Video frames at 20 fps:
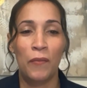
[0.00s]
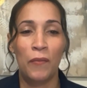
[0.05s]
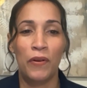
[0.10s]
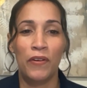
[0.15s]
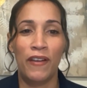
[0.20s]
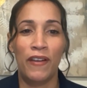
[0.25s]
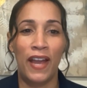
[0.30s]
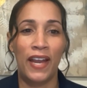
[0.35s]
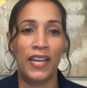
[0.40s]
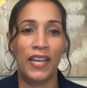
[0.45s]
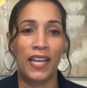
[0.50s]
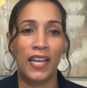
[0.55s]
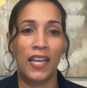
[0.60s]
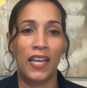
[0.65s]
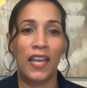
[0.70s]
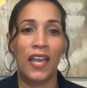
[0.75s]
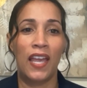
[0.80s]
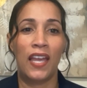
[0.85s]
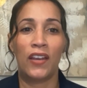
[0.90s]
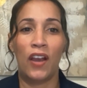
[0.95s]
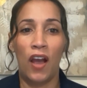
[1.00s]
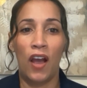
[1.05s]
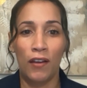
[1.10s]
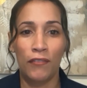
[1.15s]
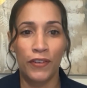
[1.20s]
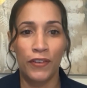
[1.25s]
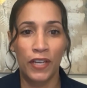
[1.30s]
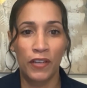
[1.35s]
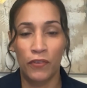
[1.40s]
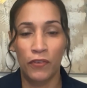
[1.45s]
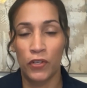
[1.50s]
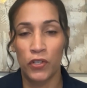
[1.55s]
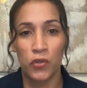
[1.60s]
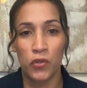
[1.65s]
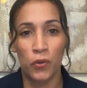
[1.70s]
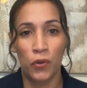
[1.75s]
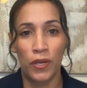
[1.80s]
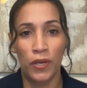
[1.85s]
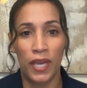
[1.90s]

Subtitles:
providing and offering virtual